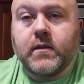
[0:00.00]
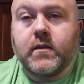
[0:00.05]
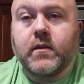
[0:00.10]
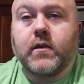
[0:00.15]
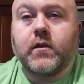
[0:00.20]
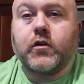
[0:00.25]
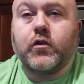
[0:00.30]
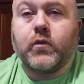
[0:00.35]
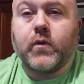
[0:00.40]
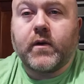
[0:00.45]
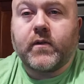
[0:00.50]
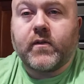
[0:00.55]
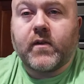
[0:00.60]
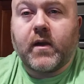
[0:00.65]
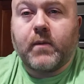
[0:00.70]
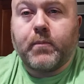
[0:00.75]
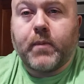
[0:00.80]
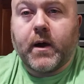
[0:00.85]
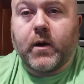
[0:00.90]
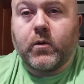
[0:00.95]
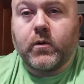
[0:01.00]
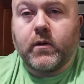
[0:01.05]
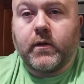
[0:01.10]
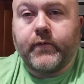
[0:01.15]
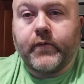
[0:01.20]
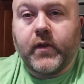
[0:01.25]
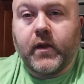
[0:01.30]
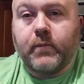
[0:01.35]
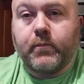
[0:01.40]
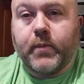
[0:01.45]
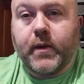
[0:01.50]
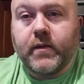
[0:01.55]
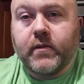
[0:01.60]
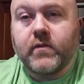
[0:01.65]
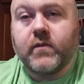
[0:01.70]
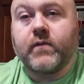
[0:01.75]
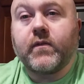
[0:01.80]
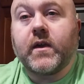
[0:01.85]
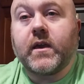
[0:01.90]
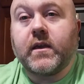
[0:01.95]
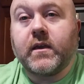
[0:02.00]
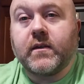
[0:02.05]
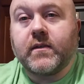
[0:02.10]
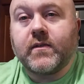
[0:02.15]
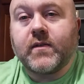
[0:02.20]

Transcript: the USA Powerlifting Pennsylvania